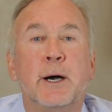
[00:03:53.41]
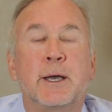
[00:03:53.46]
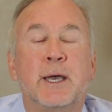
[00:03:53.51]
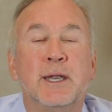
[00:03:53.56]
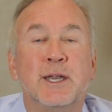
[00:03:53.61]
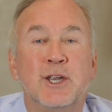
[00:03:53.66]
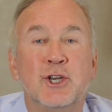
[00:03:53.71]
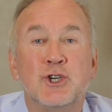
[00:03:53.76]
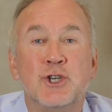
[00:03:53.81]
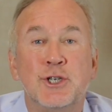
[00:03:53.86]

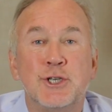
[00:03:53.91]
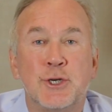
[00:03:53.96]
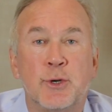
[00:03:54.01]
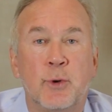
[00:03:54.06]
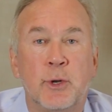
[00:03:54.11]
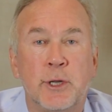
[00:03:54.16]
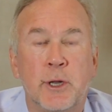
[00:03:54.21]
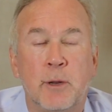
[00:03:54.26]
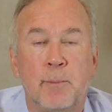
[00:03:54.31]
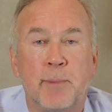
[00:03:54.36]
Conditions
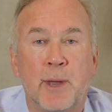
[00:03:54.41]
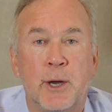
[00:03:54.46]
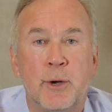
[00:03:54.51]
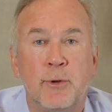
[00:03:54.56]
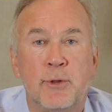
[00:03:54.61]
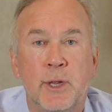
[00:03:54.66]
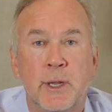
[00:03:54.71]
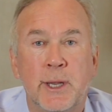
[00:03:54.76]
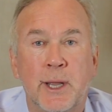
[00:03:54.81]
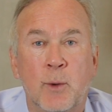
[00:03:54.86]
are a little
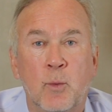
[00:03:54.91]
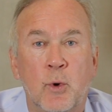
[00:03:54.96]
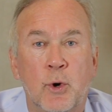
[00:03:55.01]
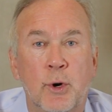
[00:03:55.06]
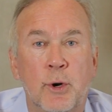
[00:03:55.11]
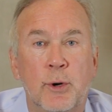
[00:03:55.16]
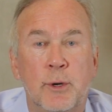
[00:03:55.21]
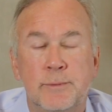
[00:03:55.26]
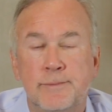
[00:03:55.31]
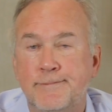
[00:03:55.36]
better than they
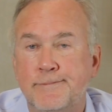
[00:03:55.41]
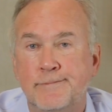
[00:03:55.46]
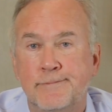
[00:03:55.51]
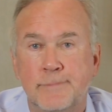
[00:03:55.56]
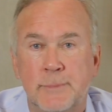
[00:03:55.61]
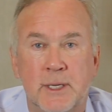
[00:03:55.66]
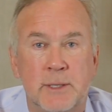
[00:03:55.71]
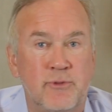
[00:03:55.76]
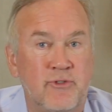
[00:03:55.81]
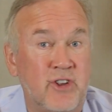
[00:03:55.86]
were
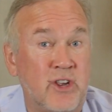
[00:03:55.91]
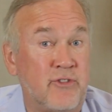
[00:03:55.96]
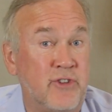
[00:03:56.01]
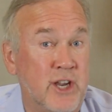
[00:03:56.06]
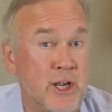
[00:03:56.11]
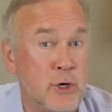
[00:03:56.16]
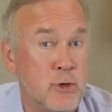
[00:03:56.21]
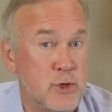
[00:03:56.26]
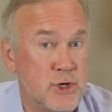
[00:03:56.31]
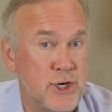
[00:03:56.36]

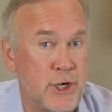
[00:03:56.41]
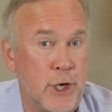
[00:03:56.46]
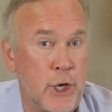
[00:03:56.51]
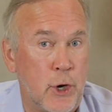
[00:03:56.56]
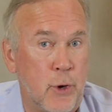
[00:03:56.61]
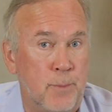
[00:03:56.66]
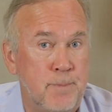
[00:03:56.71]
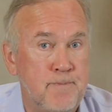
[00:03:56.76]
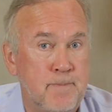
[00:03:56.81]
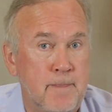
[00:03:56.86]
60 years
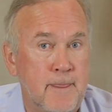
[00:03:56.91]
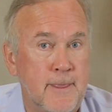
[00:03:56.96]
ago.